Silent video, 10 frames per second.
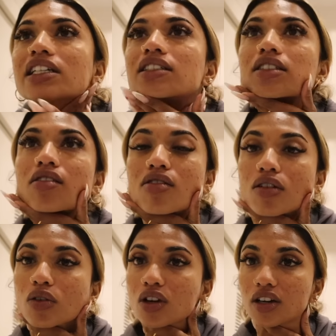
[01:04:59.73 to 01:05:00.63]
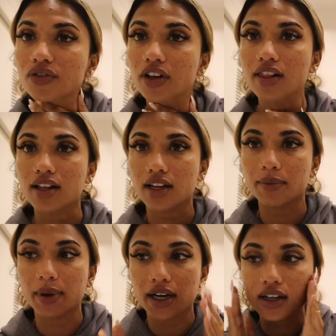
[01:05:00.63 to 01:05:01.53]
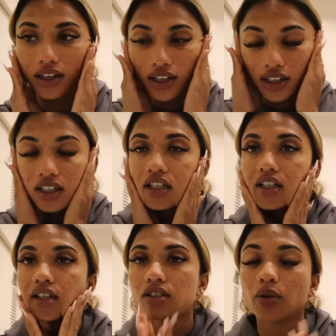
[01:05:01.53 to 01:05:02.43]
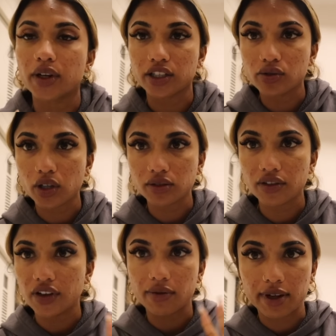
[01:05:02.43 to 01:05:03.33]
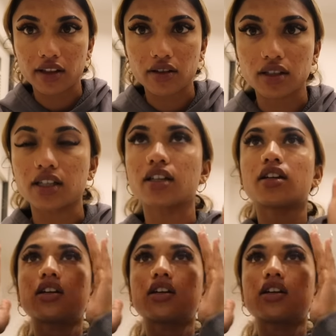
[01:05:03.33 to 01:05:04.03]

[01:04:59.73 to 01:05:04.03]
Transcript: It took so long for us to get back. Don't worry, I just washed my face, my hands are clean.